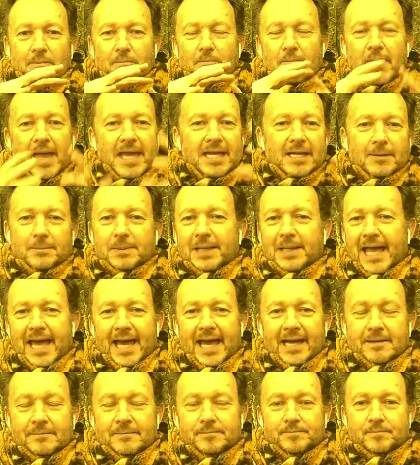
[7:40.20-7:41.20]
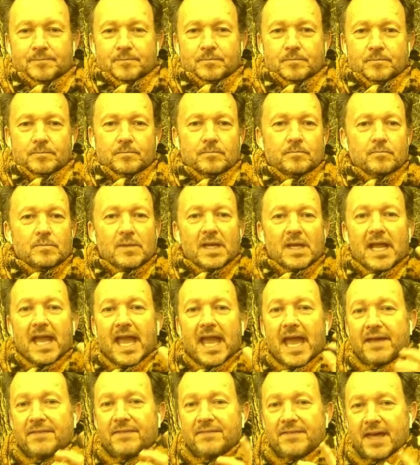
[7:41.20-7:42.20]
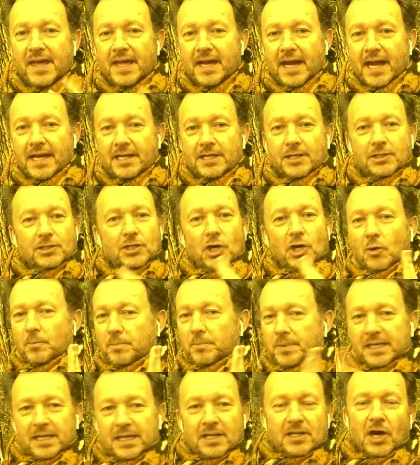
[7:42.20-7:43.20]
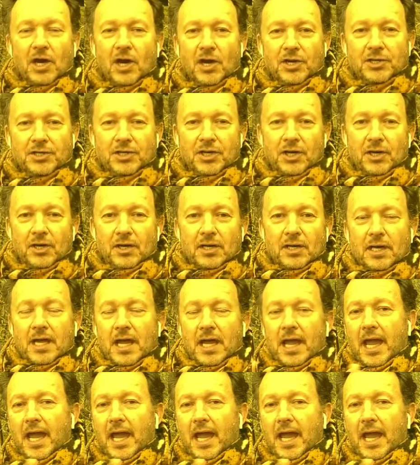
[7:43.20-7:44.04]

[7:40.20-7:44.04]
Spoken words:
made a plan, and then I could go be a gardener